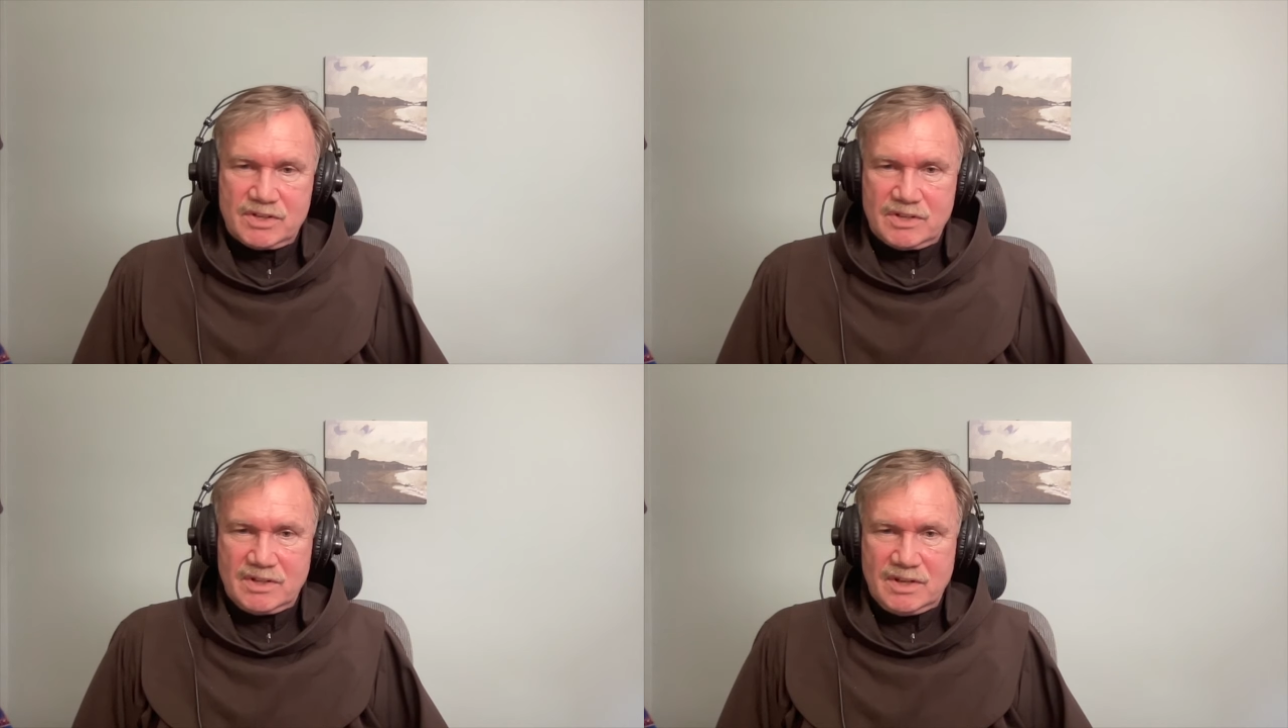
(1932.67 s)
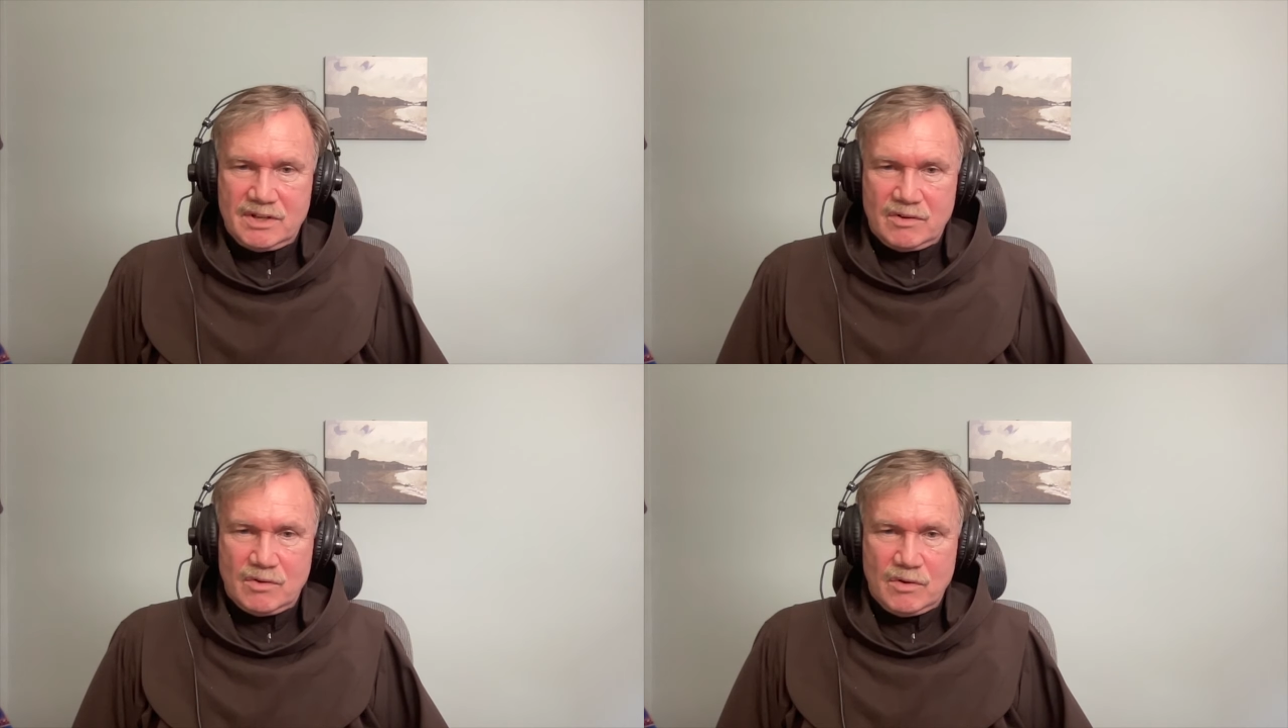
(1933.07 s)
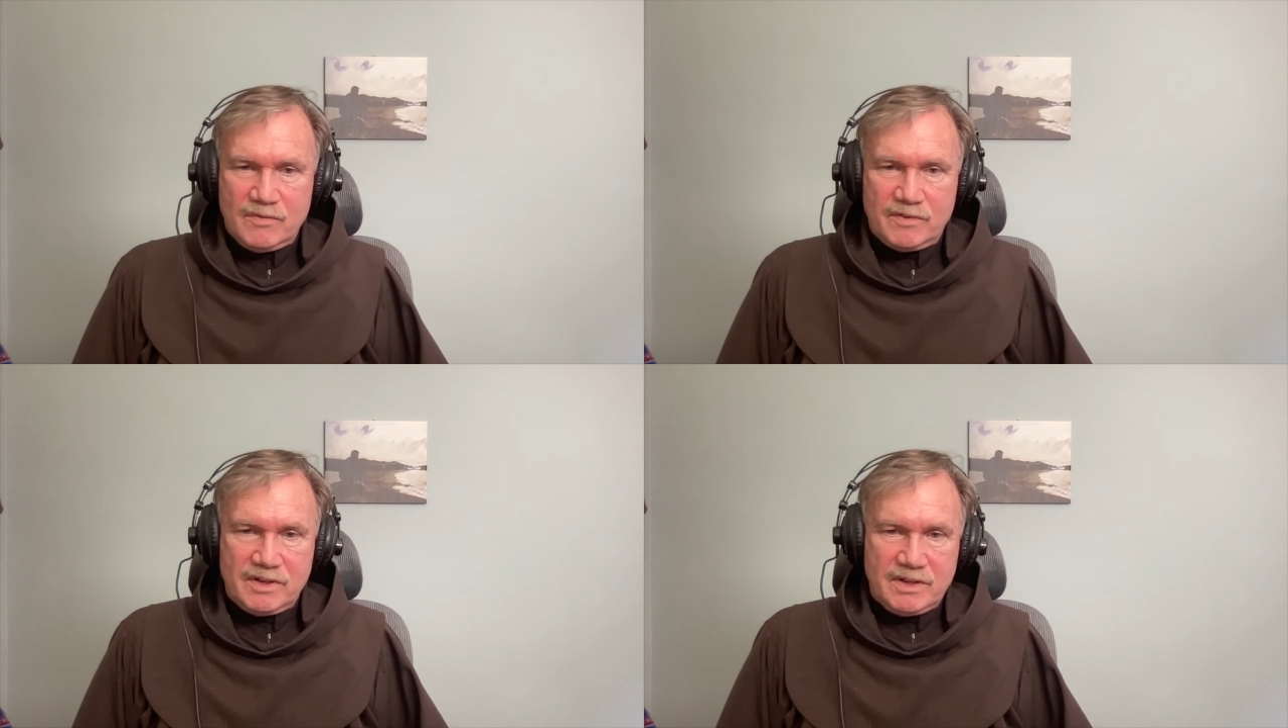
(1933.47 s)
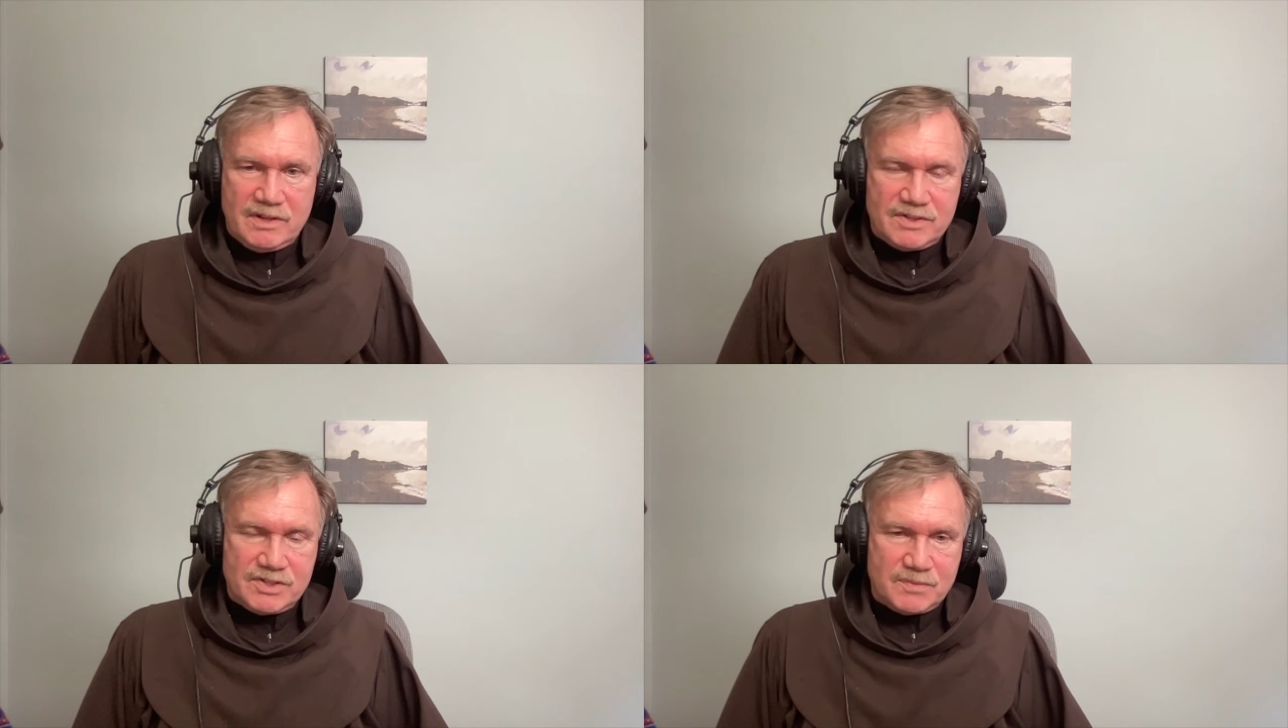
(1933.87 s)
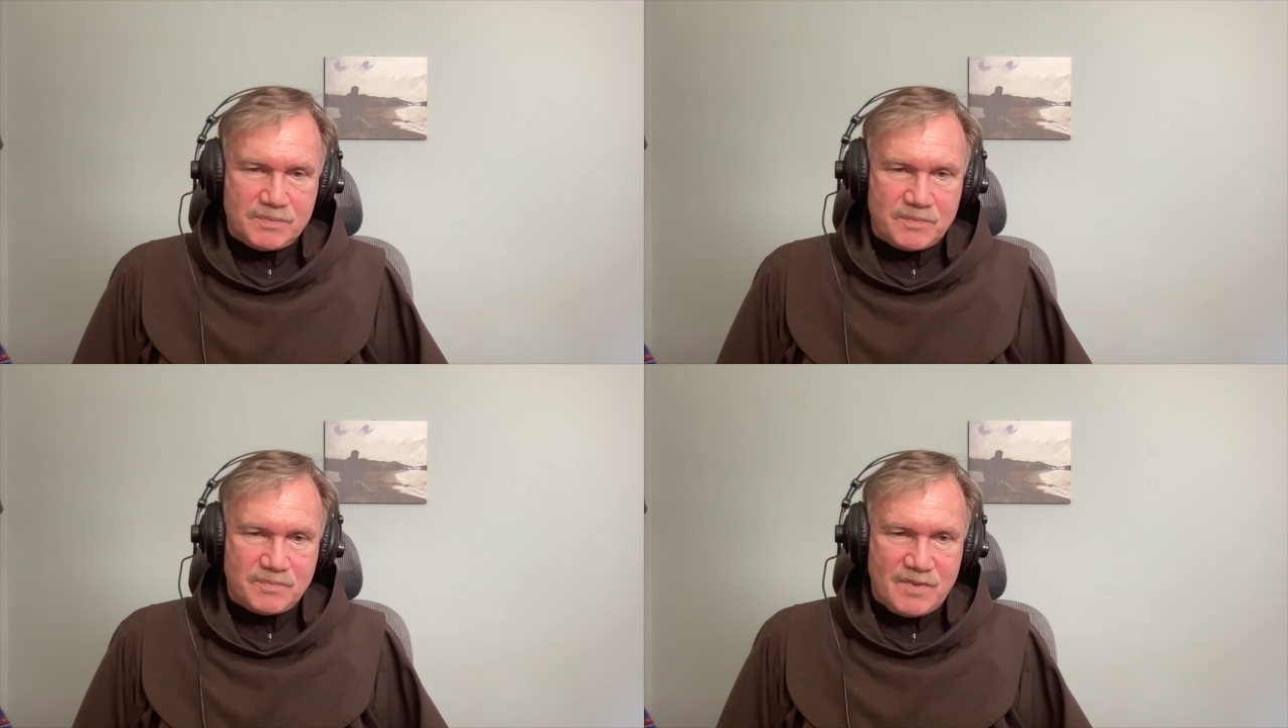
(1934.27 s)
And, you know, hopefully it's,
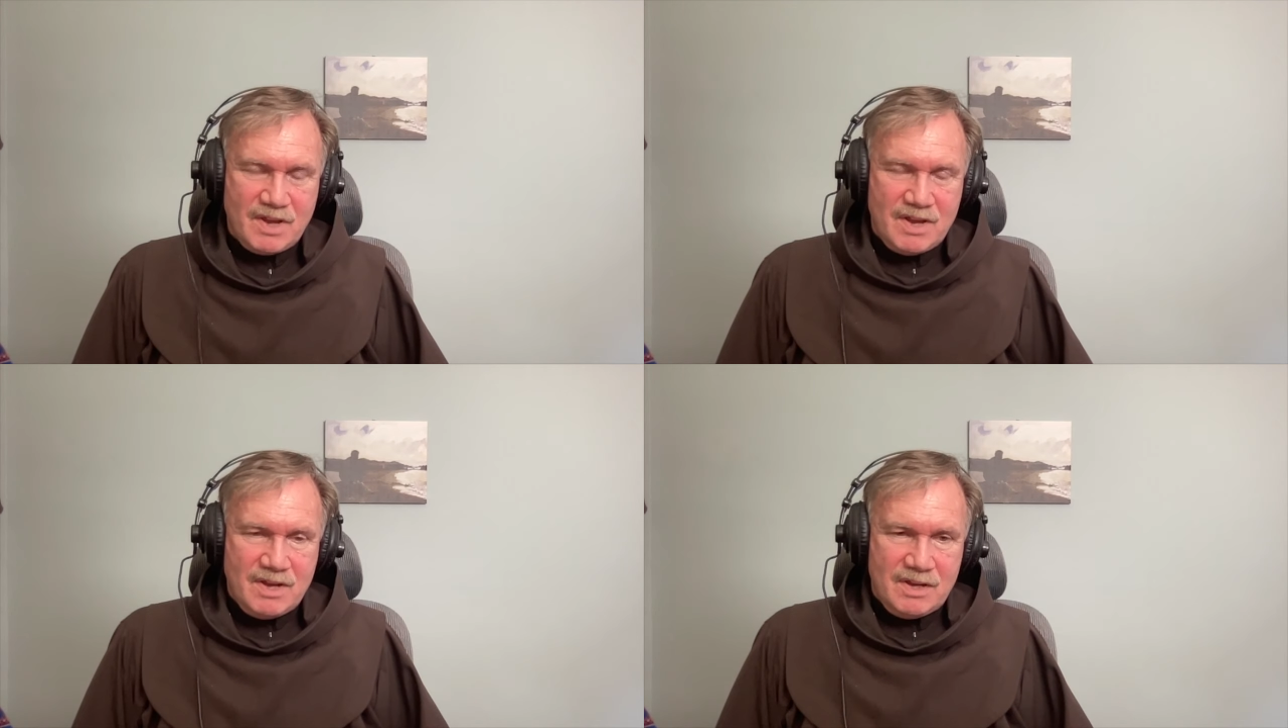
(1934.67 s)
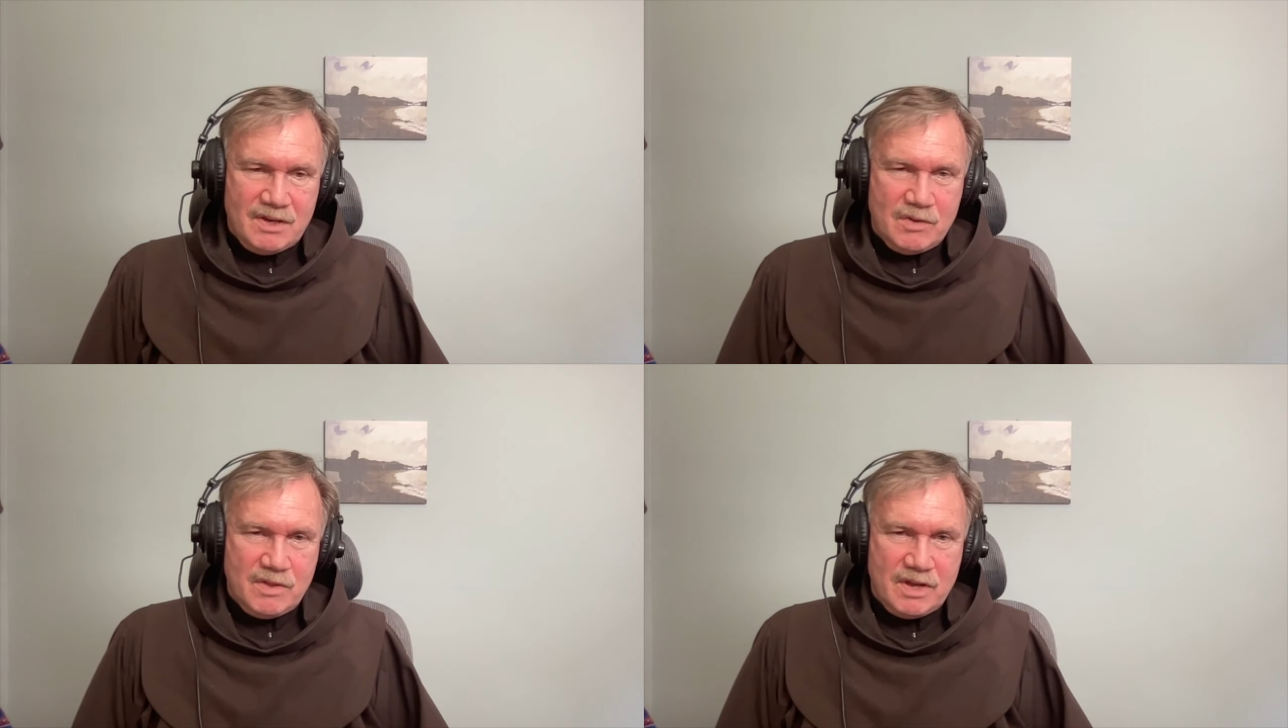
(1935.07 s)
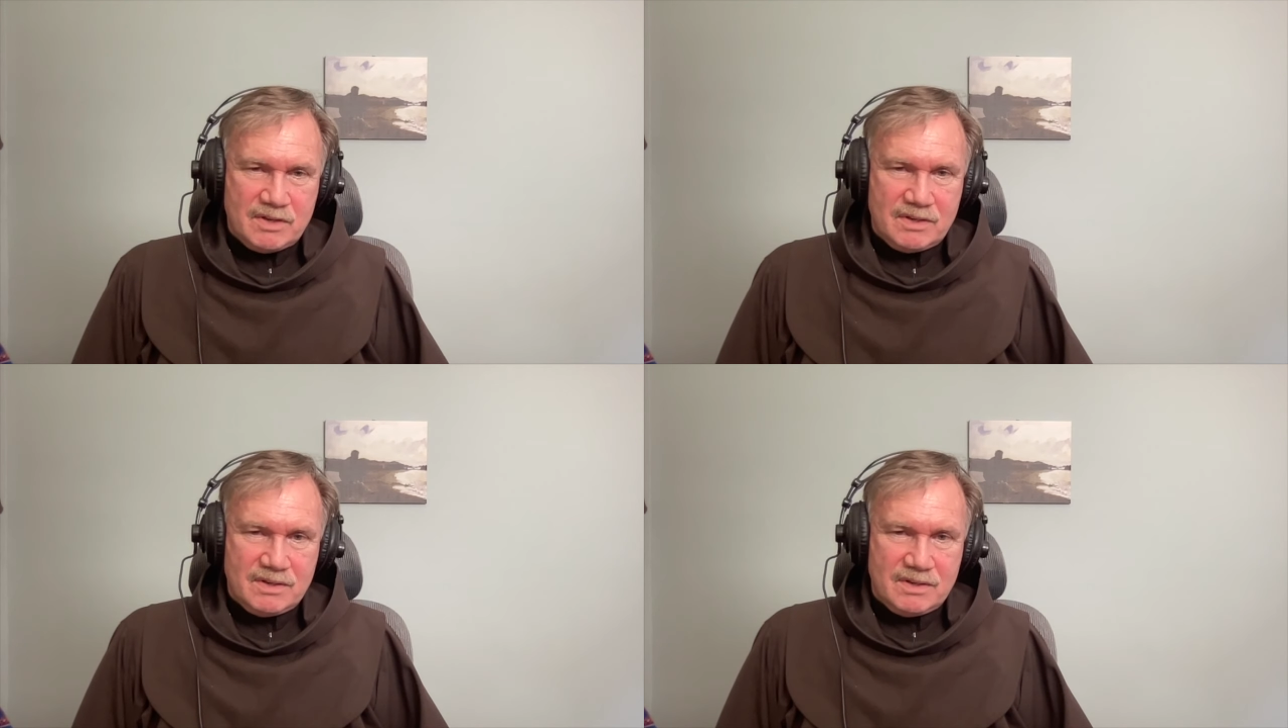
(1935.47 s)
you know, that,